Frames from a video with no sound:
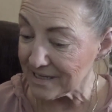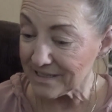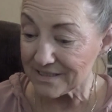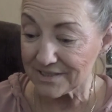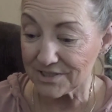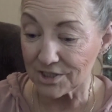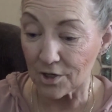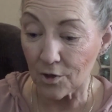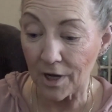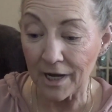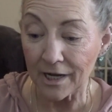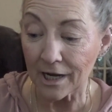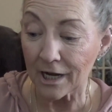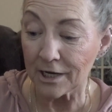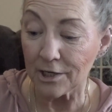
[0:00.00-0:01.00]
So,
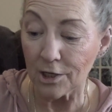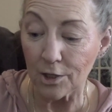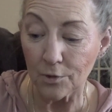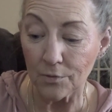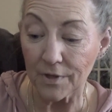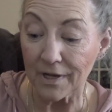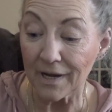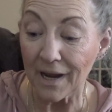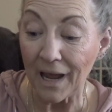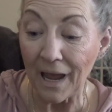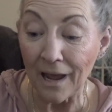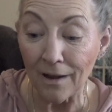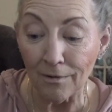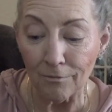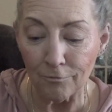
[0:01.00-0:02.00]
and I know that
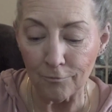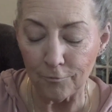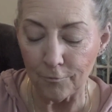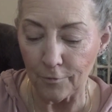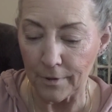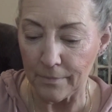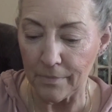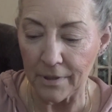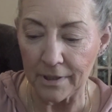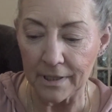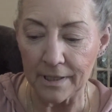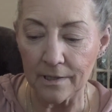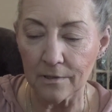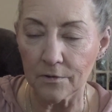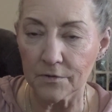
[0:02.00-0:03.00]

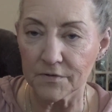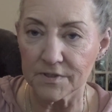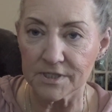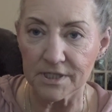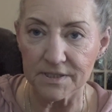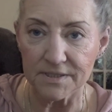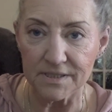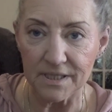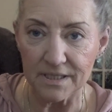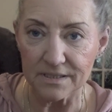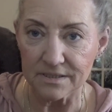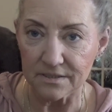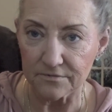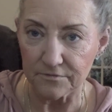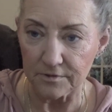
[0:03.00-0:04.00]
everybody else does that
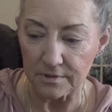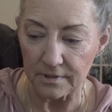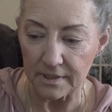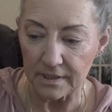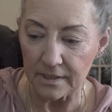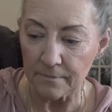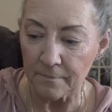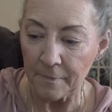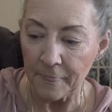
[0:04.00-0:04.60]
differently.